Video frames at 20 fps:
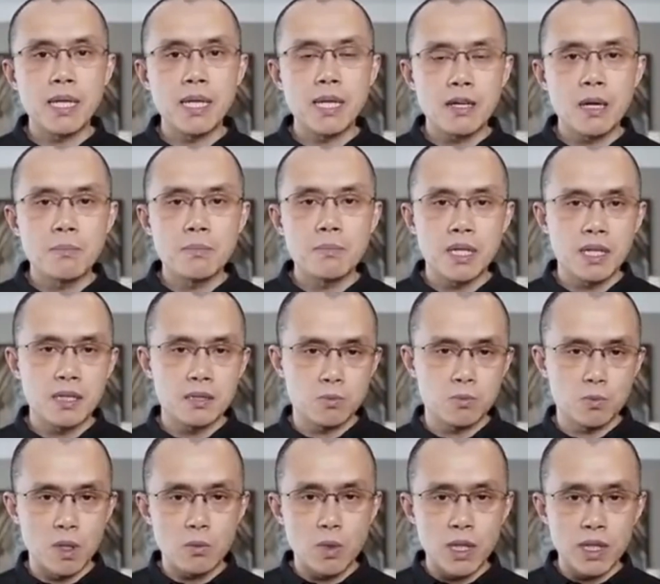Many
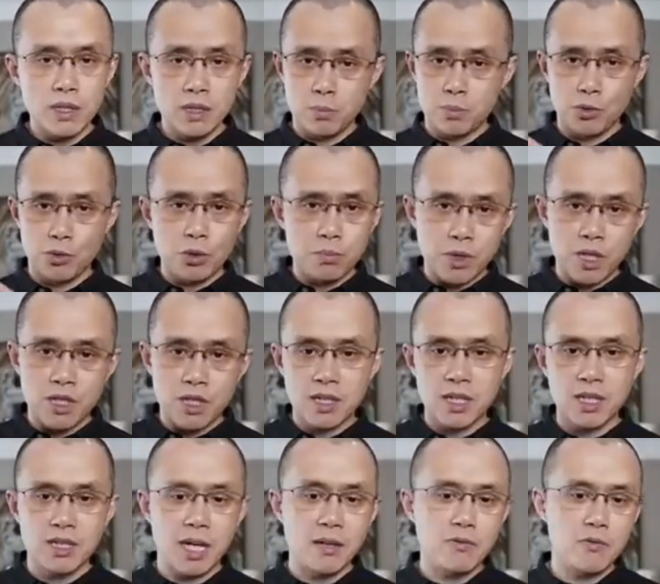companies, when we're in the bull
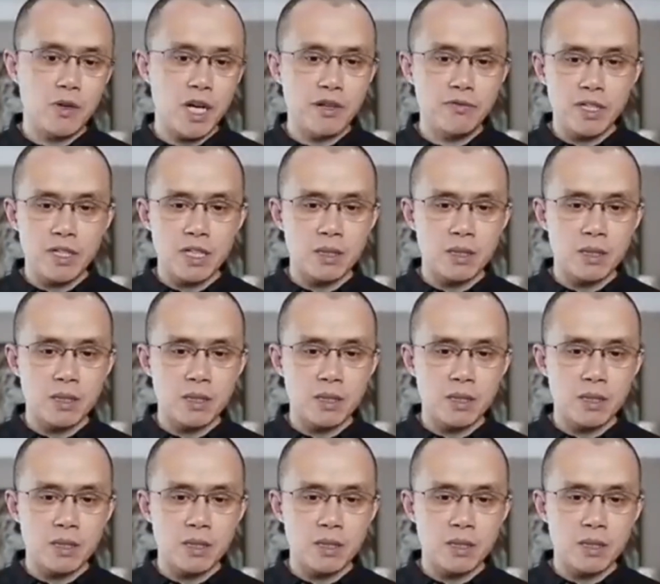market,